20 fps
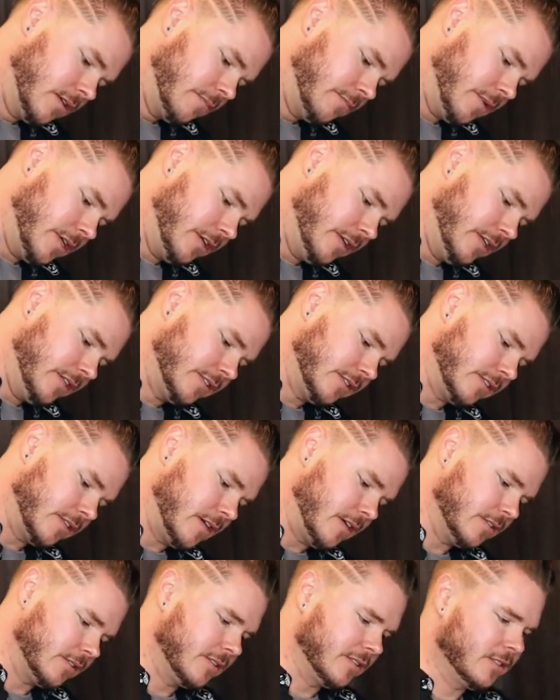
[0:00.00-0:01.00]
but you need
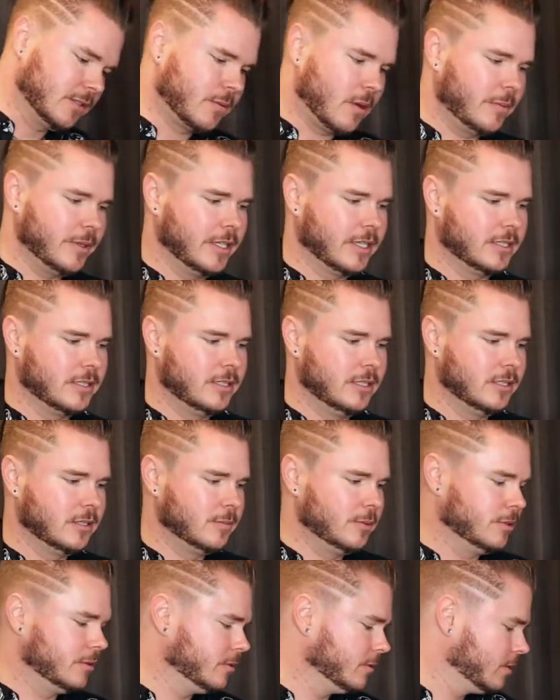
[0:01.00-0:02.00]
salt. So this is probably like a
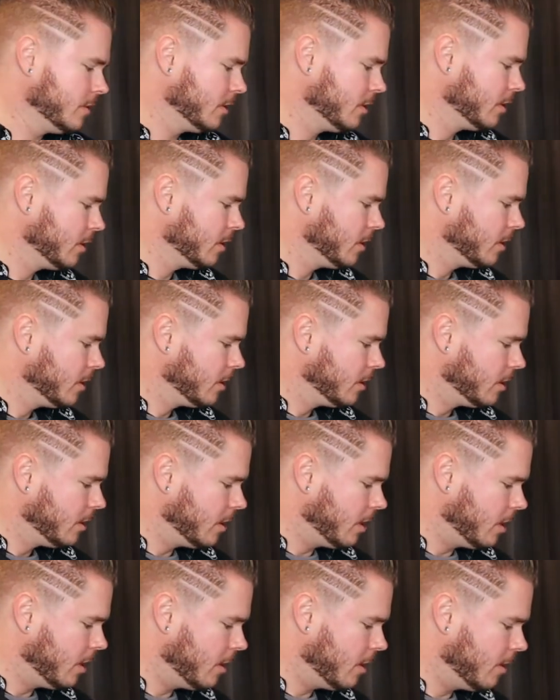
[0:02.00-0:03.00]
teaspoon,
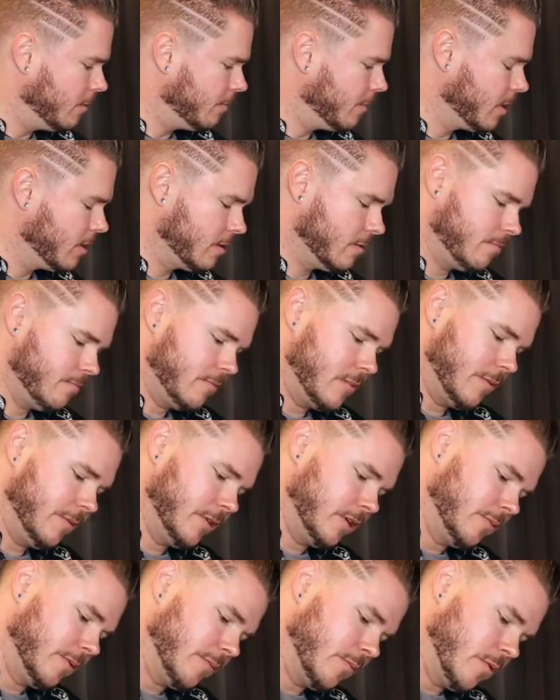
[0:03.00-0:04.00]
maybe a
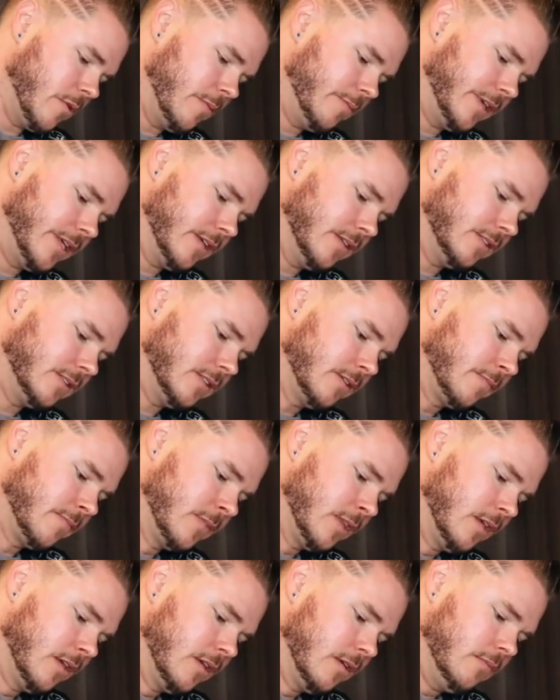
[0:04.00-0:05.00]
little bit more because
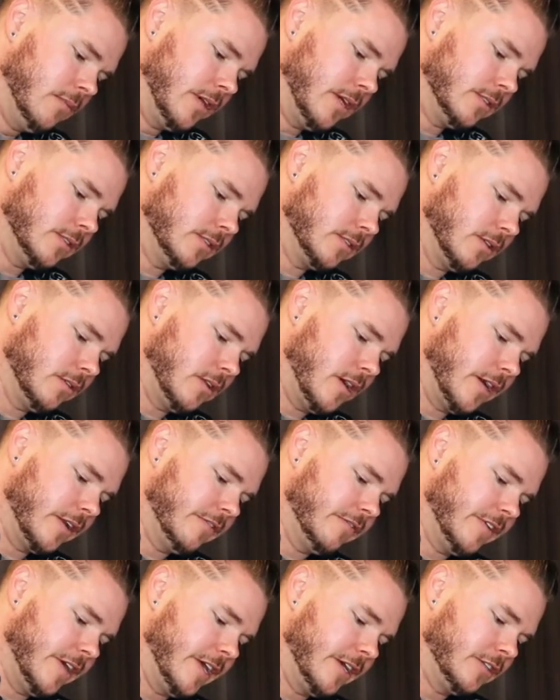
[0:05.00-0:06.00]
there's a lot
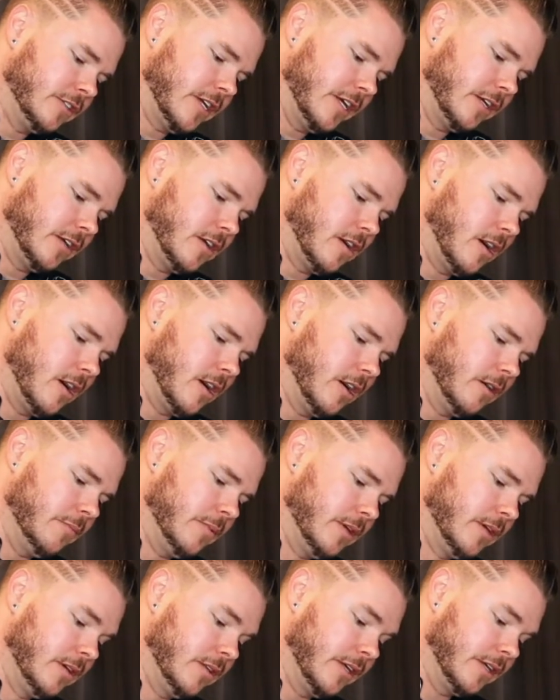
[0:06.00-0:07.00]
of veg and
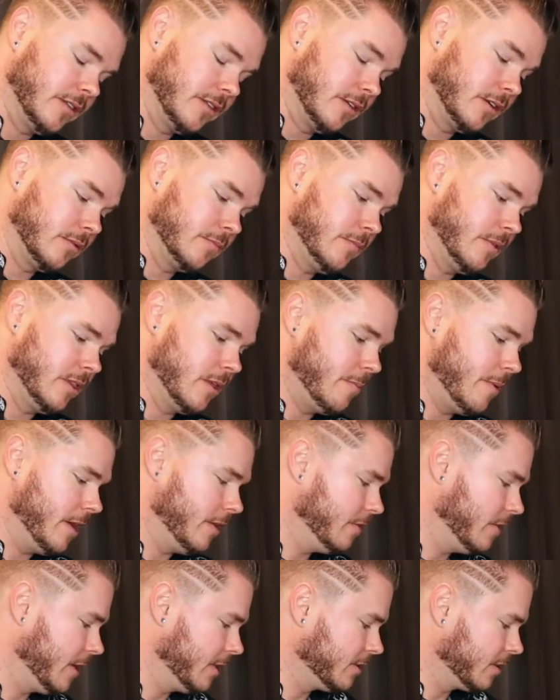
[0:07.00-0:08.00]
carb. Like the
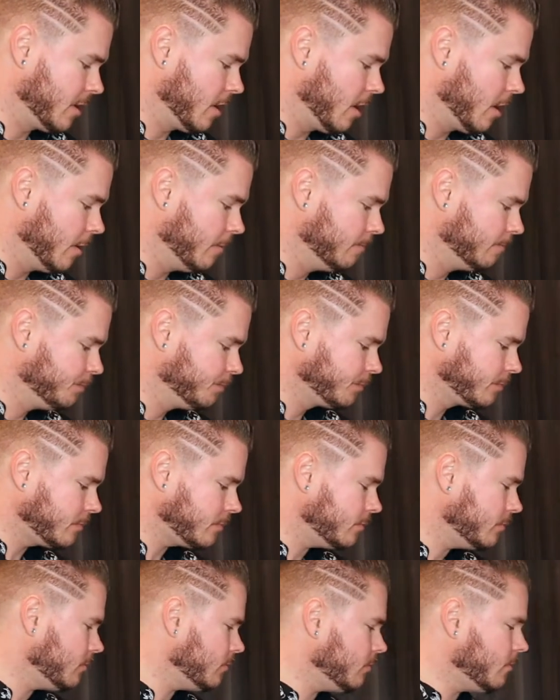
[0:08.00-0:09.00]
main thing is a carb,
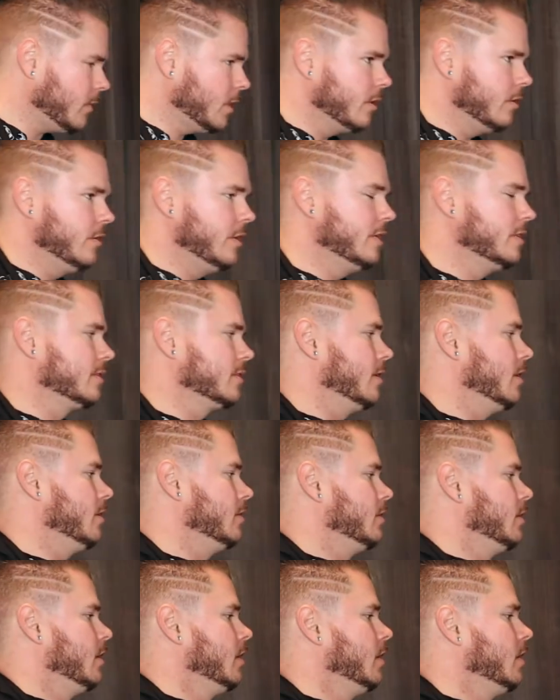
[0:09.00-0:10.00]
so you need
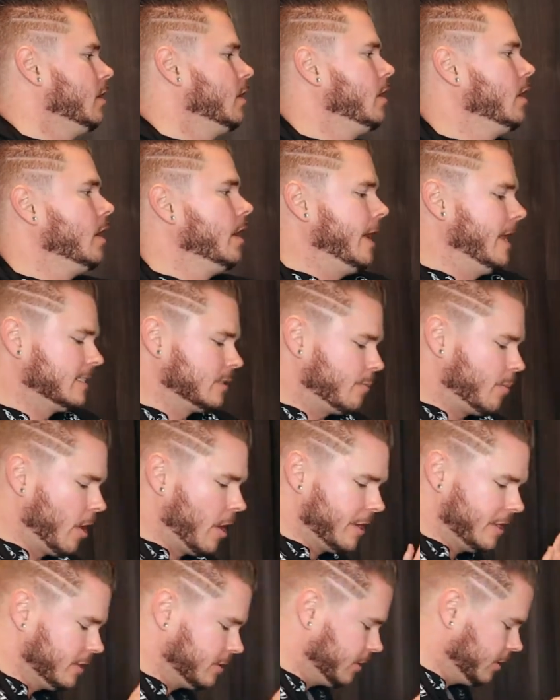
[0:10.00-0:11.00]
salt. It's a
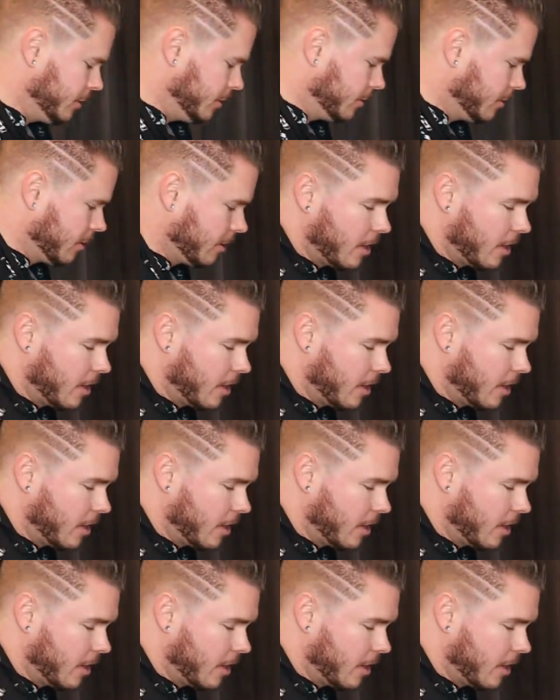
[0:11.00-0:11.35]
party too.